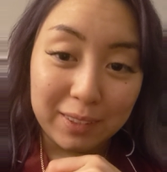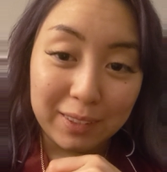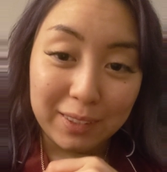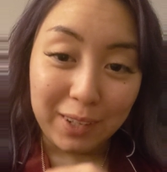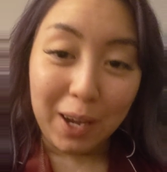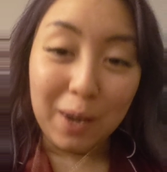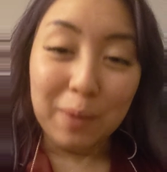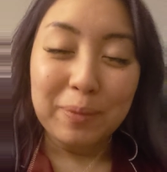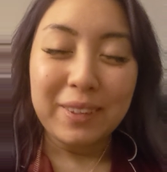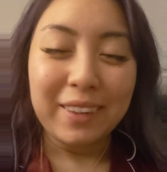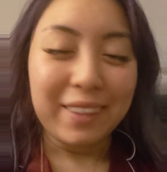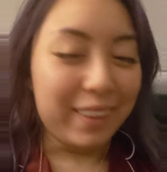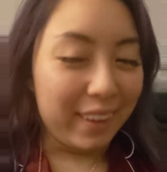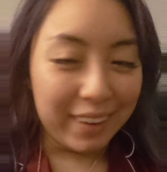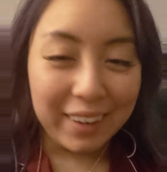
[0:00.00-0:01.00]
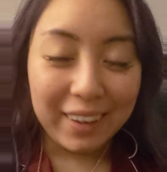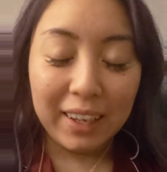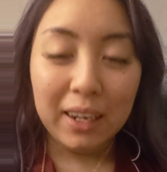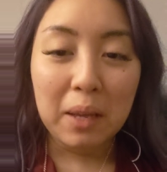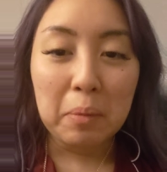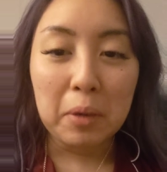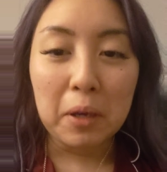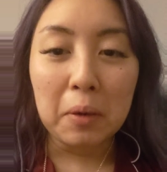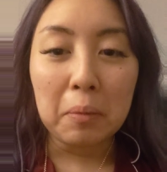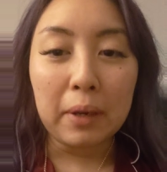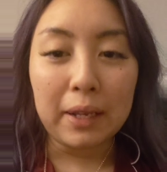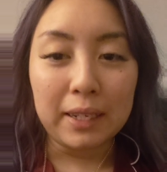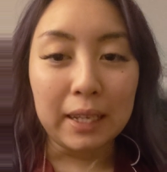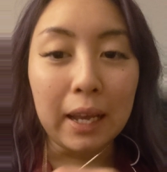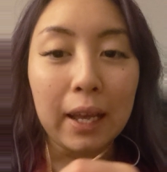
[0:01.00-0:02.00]
stopped thinking about
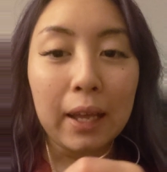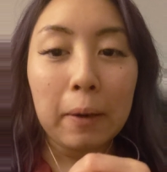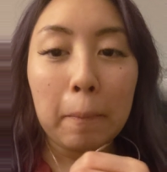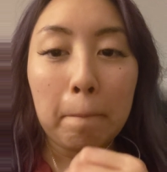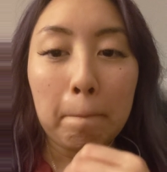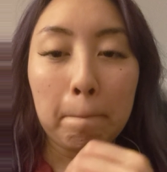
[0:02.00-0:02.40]
my debt.